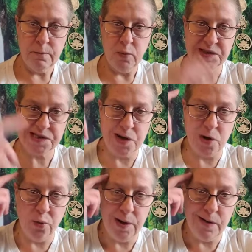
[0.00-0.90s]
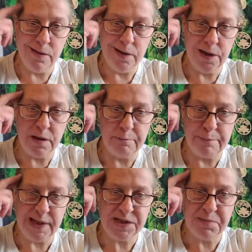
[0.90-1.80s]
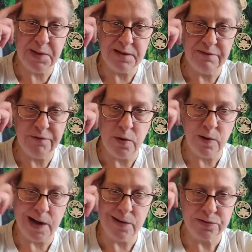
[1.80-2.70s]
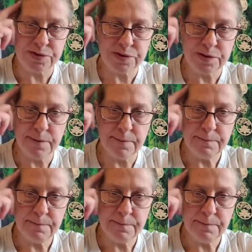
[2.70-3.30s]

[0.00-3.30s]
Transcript: what's going on in the basement of your house.